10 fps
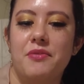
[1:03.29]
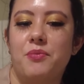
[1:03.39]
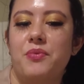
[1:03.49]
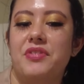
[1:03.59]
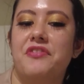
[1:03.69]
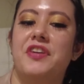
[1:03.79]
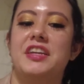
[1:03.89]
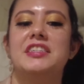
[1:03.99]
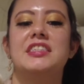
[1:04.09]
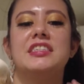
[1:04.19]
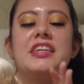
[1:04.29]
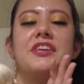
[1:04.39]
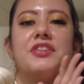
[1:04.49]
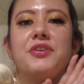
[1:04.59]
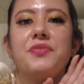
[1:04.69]
One of the funniest things
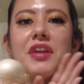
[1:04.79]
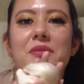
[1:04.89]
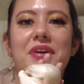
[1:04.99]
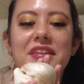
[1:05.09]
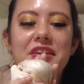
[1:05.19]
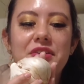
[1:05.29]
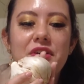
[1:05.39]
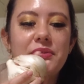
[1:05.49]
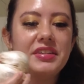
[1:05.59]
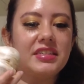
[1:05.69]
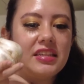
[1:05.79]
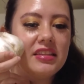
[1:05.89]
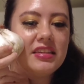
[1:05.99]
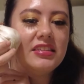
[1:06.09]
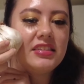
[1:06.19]
here though, that I wanna let you know is
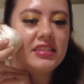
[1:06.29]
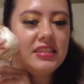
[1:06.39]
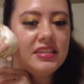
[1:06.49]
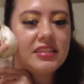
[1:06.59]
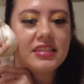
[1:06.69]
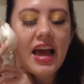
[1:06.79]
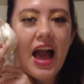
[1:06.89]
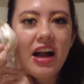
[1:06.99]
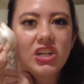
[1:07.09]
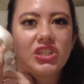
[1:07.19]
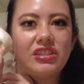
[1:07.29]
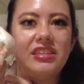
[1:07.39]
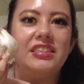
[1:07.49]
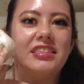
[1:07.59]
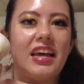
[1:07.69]
this is actually
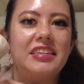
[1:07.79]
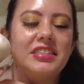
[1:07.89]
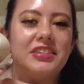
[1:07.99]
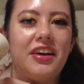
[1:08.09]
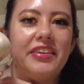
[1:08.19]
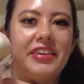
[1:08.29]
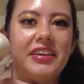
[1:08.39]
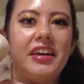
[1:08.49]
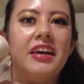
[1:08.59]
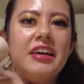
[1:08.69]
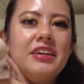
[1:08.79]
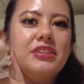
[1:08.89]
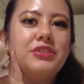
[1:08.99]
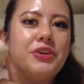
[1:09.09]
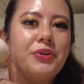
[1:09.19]
the size of the garlic.
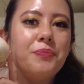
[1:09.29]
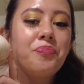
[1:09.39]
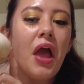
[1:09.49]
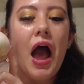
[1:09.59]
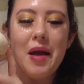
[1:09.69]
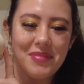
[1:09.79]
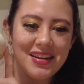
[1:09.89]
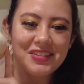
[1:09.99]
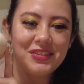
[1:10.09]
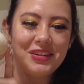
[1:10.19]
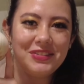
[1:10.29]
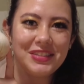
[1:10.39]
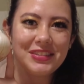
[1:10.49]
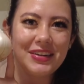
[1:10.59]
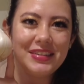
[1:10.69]
So I'm not actually gonna use
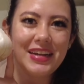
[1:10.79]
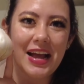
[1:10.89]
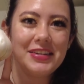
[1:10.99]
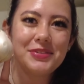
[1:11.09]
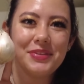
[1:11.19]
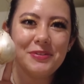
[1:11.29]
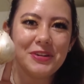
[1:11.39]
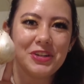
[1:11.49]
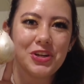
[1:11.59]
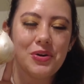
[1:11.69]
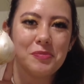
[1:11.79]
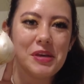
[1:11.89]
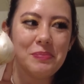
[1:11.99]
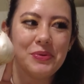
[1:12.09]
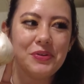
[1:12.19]
this garlic. I just really wanted to show
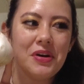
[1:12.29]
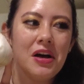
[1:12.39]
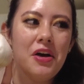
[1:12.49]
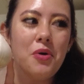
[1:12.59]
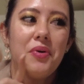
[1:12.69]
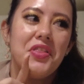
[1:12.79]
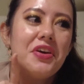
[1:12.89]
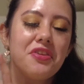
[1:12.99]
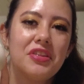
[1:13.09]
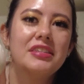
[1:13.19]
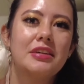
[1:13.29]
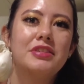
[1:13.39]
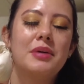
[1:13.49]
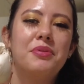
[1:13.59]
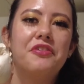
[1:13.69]
people. One of the other things I was
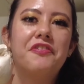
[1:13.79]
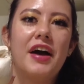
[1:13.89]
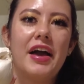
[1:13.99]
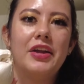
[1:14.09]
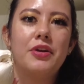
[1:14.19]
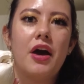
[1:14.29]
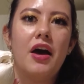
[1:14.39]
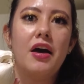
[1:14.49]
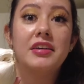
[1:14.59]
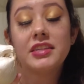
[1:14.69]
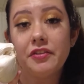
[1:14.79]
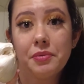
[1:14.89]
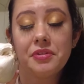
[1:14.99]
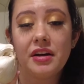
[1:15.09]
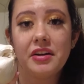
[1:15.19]
able to find, aside
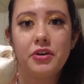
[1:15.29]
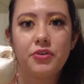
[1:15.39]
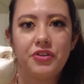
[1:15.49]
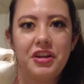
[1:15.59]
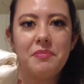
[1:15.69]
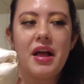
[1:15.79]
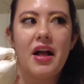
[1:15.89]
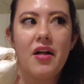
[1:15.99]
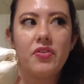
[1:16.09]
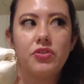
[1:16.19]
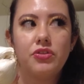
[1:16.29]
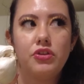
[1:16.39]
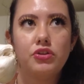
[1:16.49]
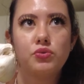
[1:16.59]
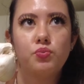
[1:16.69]
from clotted cream at
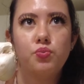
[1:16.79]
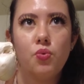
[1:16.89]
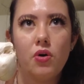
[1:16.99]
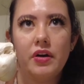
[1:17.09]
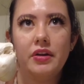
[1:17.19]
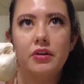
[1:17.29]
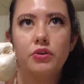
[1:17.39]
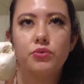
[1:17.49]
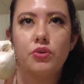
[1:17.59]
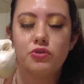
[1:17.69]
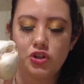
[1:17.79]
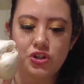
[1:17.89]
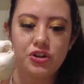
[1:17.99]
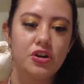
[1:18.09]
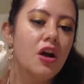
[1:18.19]
this one
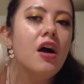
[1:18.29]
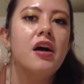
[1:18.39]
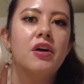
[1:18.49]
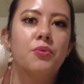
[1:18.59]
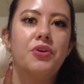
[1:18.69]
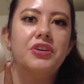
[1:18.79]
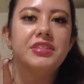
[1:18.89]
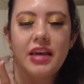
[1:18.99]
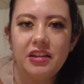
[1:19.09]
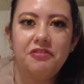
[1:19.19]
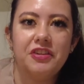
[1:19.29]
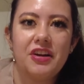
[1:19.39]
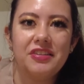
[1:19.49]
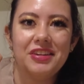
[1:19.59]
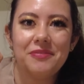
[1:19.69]
grocer, was elephant
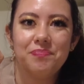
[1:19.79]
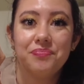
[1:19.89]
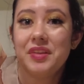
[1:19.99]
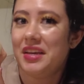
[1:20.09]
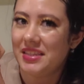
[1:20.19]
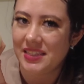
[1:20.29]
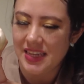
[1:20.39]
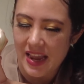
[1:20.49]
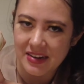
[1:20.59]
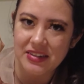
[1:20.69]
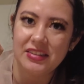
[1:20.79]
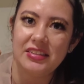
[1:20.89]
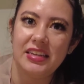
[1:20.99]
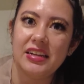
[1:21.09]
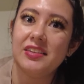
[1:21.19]
garlic. It's
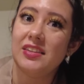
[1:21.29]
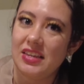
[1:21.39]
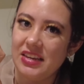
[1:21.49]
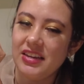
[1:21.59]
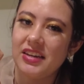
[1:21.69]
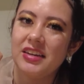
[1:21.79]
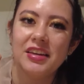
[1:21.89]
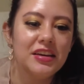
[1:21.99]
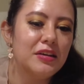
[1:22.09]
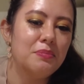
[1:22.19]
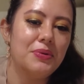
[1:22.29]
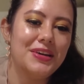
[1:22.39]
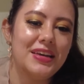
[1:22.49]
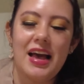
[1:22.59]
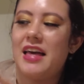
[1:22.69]
technically a leek, but
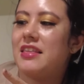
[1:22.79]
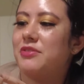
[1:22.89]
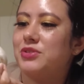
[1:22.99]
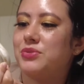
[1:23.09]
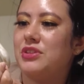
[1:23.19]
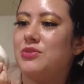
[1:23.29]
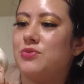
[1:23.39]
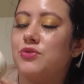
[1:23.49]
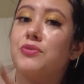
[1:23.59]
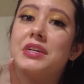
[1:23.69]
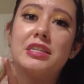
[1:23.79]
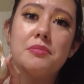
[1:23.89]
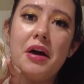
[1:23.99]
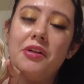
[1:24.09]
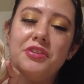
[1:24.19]
I thought it was really cool. It's a
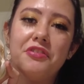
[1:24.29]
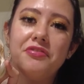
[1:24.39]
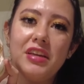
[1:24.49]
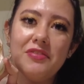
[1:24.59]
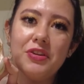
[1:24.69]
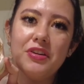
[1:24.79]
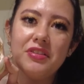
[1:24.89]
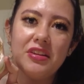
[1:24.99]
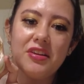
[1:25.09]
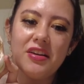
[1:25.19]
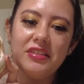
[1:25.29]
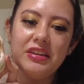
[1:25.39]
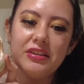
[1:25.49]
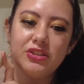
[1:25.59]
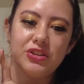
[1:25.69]
milder flavor than
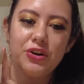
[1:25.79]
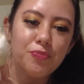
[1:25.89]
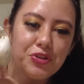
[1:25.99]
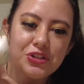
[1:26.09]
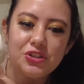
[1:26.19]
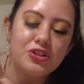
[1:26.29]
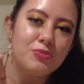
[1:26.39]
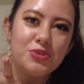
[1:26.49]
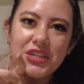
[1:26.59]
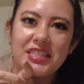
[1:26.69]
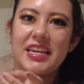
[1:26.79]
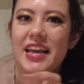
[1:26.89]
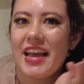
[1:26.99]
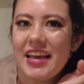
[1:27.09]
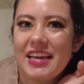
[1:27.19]
garlic, so this is just more to say,
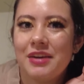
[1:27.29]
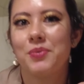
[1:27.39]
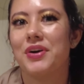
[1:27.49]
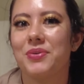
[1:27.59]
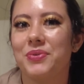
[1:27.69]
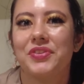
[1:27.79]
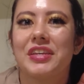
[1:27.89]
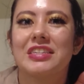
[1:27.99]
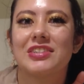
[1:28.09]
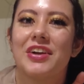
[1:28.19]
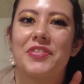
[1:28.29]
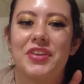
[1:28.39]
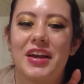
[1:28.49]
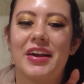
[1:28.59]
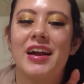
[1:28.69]
hey, what cool things are out
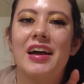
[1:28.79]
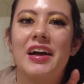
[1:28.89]
there.